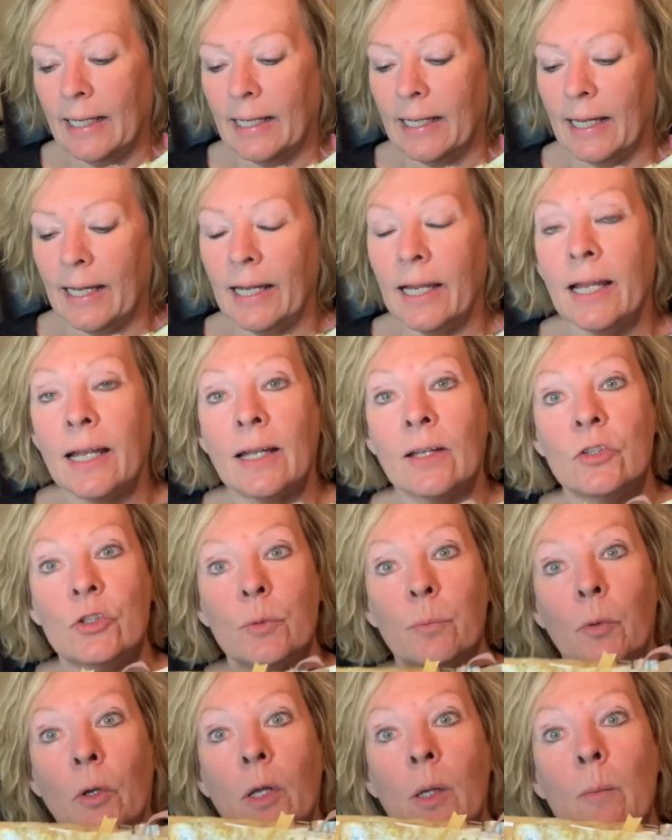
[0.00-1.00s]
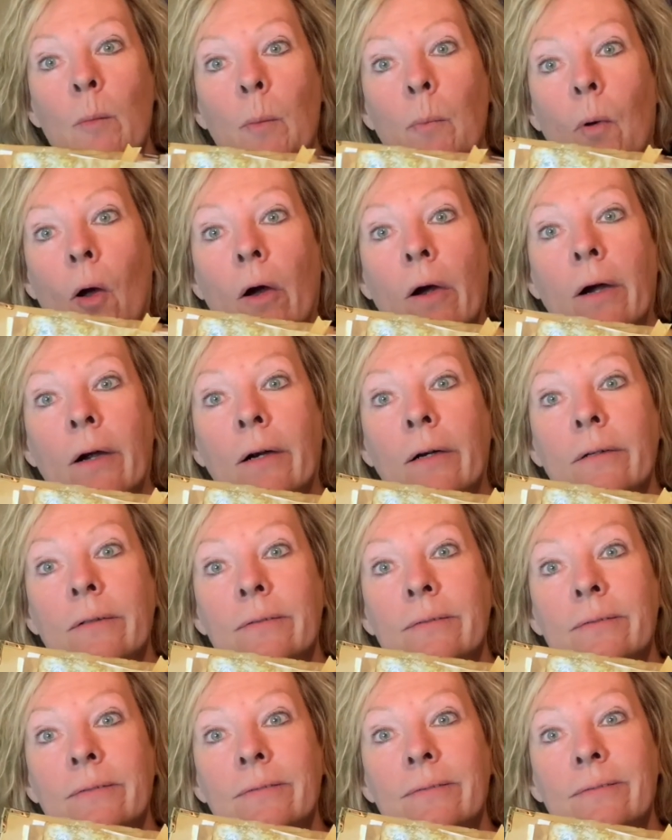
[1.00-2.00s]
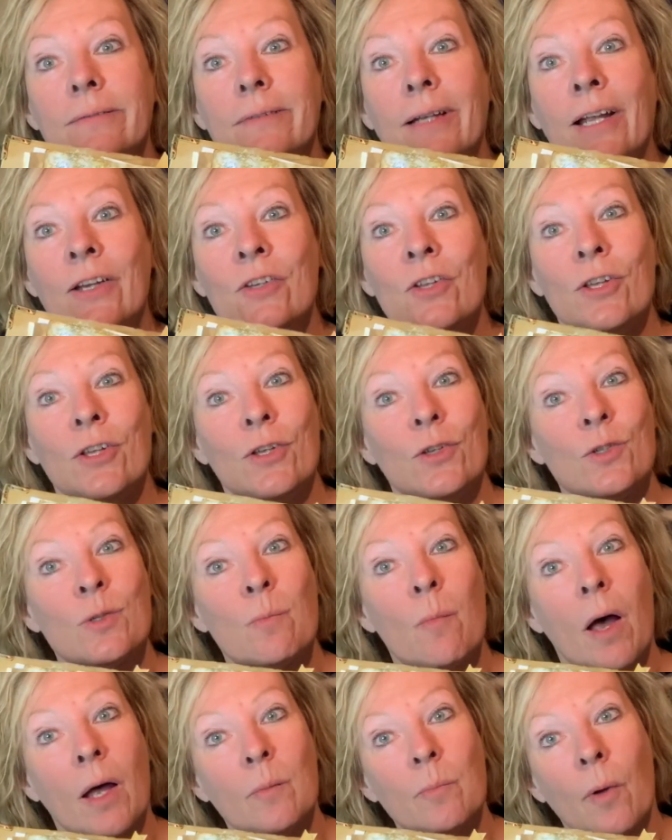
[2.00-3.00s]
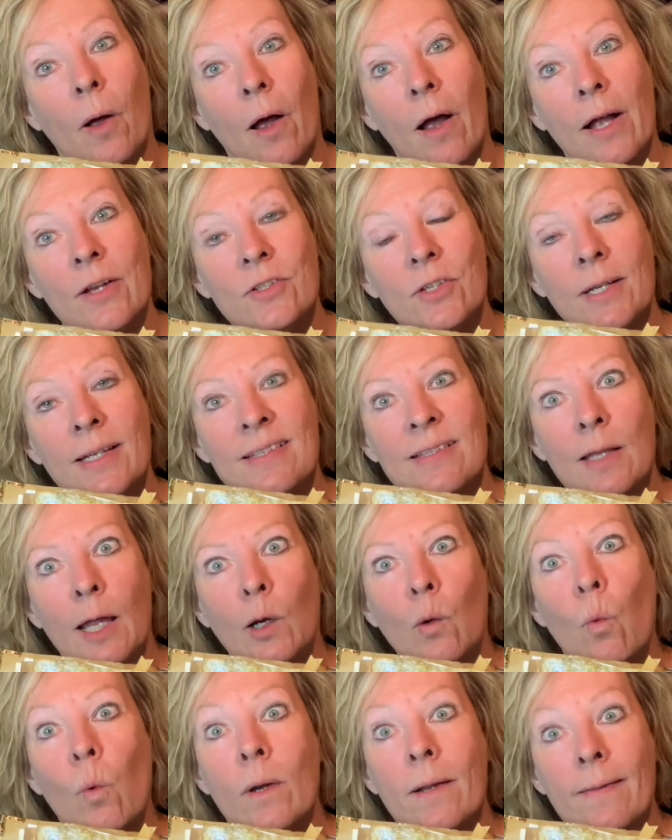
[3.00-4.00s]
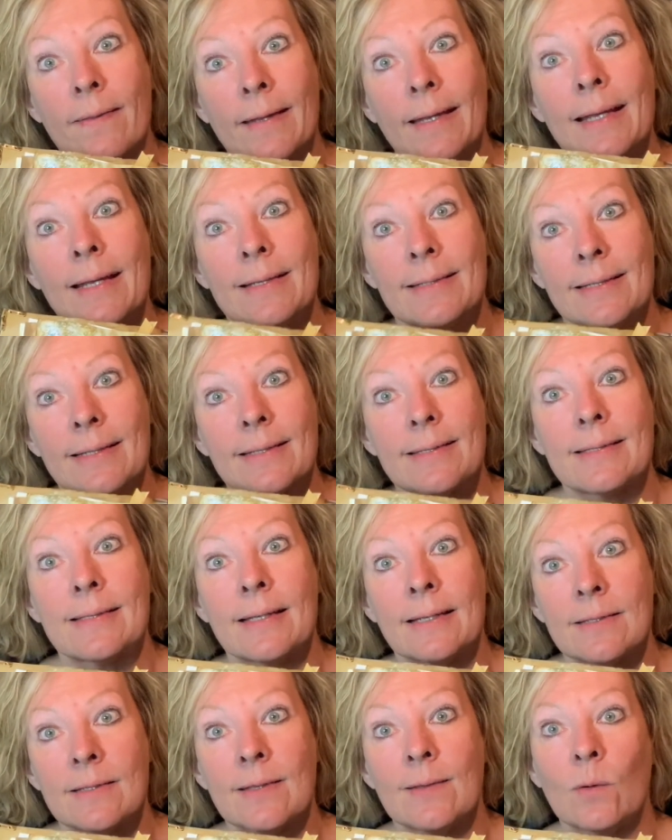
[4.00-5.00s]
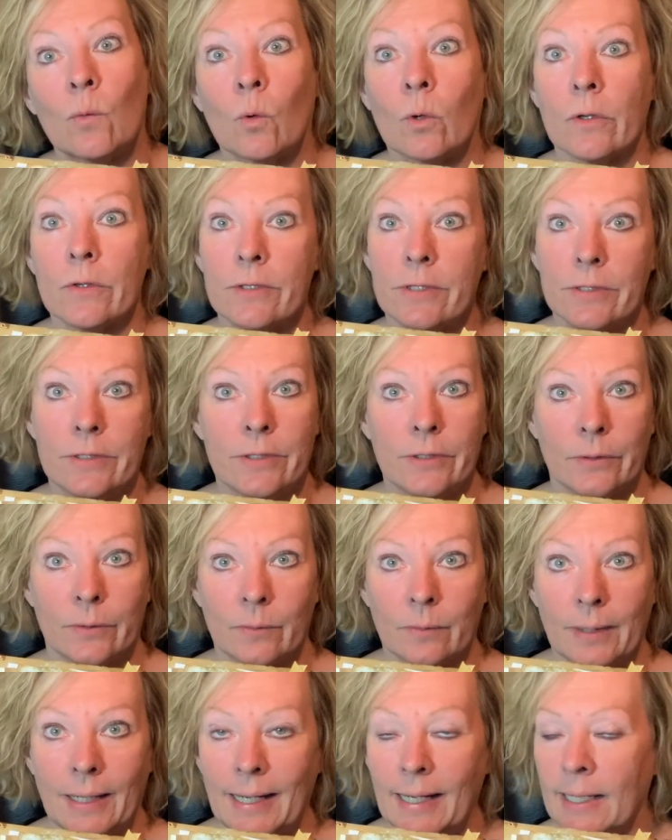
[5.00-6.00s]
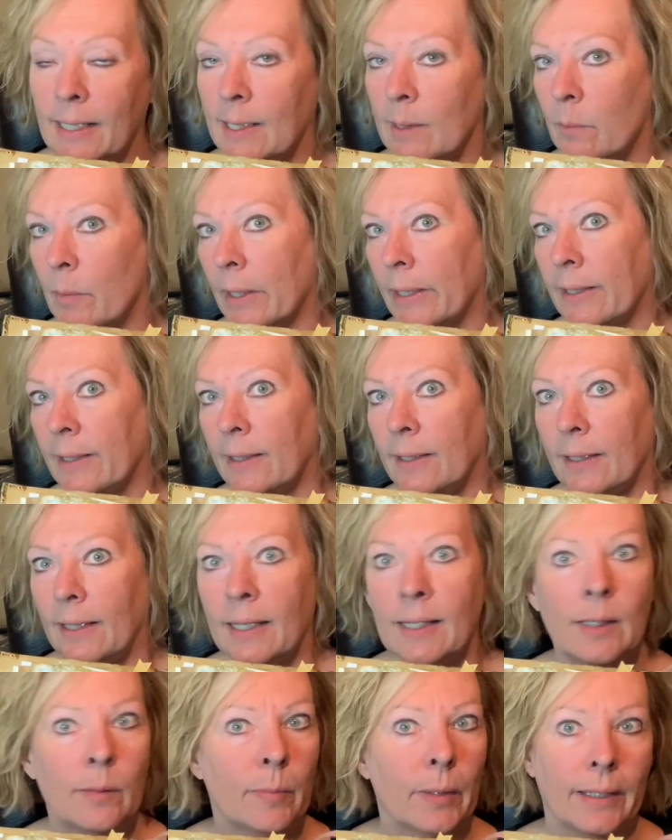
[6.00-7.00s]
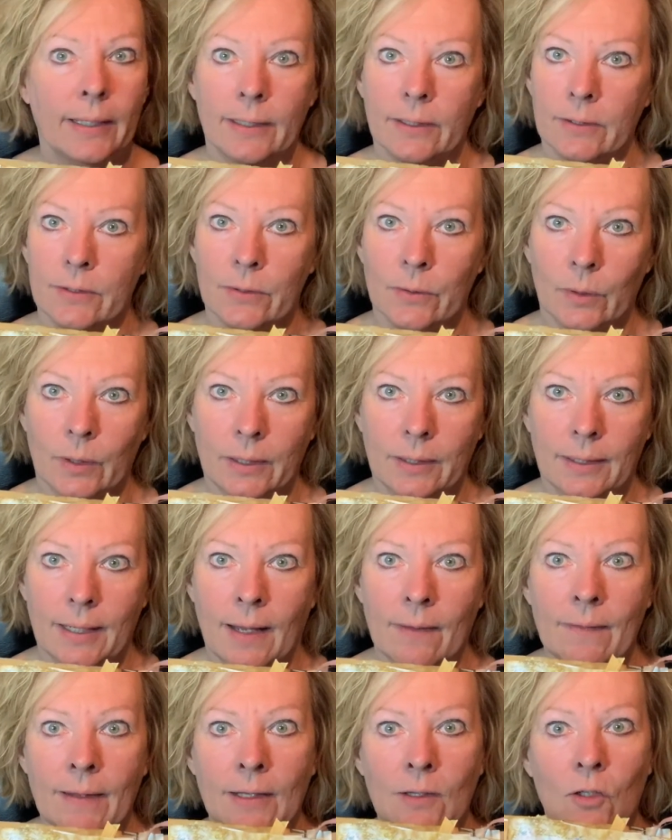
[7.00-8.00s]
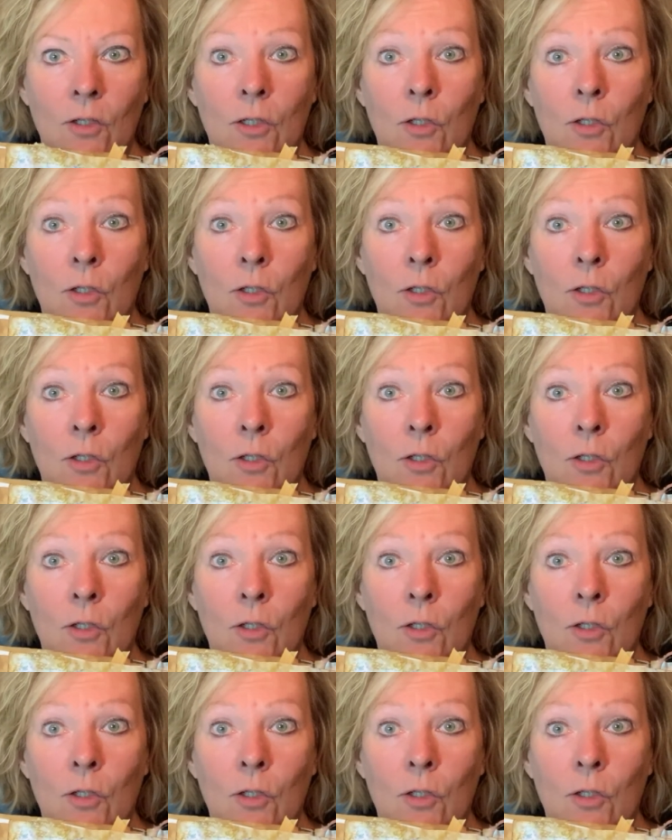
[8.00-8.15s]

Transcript: and you pull them apart and you use Mod Podge. It's like one of the easiest things in the world to do. Anybody can do it, and they look